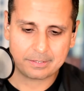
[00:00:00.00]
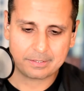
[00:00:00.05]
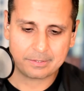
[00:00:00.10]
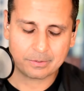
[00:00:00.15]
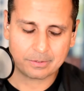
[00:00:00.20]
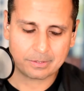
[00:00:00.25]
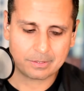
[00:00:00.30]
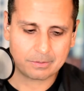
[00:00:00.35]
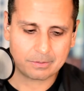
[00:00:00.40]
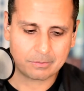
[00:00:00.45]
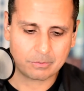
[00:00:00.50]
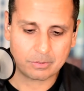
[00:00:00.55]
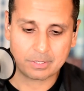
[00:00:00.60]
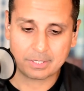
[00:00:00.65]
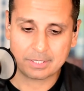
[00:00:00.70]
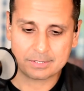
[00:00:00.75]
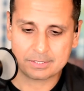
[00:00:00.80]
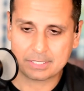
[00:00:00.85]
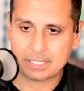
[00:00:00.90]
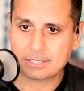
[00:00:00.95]
your
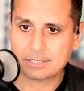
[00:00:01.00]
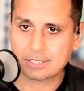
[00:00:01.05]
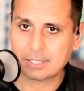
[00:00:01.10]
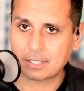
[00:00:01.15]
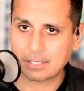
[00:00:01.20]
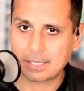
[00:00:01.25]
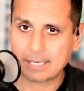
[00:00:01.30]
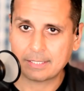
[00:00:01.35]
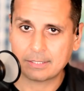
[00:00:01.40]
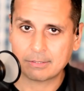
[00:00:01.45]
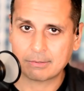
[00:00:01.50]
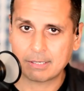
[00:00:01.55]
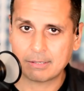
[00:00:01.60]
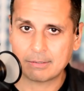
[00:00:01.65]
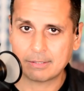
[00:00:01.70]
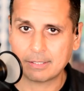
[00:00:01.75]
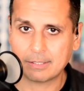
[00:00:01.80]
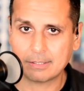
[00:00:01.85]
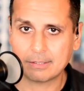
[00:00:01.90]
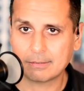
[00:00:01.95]
organization aligned
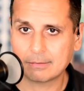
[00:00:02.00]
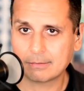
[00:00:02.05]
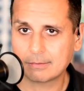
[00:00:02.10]
around it?